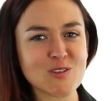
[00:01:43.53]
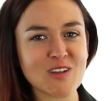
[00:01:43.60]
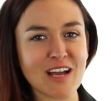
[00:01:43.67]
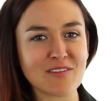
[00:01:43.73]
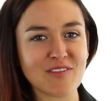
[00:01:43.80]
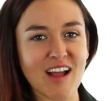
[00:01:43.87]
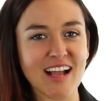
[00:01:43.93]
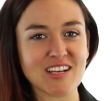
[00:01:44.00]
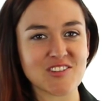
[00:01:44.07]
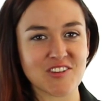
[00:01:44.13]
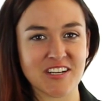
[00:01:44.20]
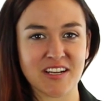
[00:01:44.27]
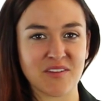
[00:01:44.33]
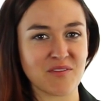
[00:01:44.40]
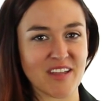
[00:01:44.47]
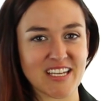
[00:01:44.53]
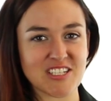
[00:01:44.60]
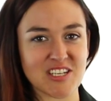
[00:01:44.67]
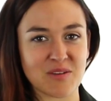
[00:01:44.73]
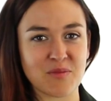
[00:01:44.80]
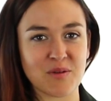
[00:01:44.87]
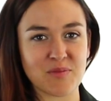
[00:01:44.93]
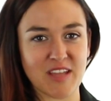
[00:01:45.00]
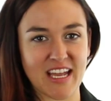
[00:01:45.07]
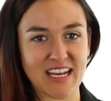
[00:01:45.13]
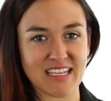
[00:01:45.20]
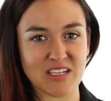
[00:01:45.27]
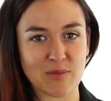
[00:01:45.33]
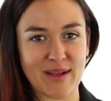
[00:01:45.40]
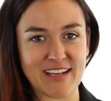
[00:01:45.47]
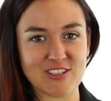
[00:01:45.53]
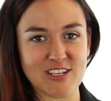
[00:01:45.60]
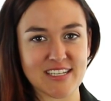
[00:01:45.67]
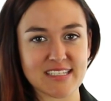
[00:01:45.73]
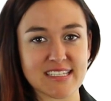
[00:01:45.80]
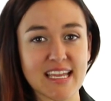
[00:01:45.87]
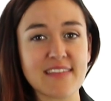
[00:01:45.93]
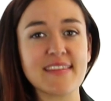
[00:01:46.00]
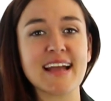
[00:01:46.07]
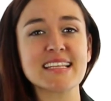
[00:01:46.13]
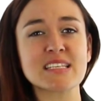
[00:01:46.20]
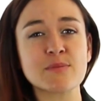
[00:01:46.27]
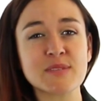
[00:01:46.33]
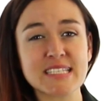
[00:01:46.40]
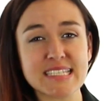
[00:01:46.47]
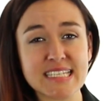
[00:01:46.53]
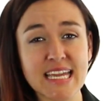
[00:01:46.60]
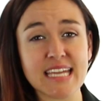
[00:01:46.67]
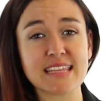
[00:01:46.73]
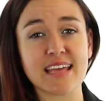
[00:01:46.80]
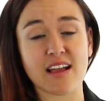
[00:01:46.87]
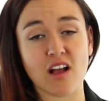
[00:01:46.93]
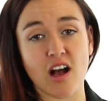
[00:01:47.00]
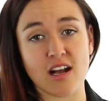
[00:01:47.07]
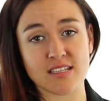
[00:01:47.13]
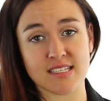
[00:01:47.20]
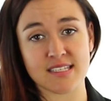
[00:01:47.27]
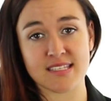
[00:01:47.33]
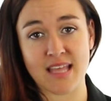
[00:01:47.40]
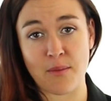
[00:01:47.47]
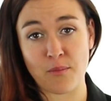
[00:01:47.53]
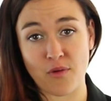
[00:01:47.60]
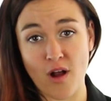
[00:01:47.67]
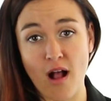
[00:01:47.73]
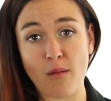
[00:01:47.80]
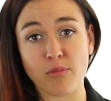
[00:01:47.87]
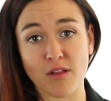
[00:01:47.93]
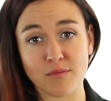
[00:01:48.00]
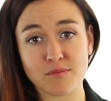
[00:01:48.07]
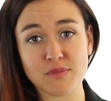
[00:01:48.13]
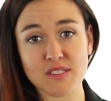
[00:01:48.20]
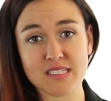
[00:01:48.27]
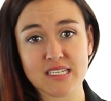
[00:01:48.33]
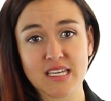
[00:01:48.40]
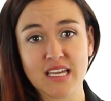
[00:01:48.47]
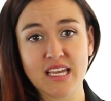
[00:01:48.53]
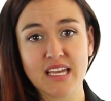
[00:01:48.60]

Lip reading: not factor in inflation when planning their budgets, and that's a mistake that causes them problems.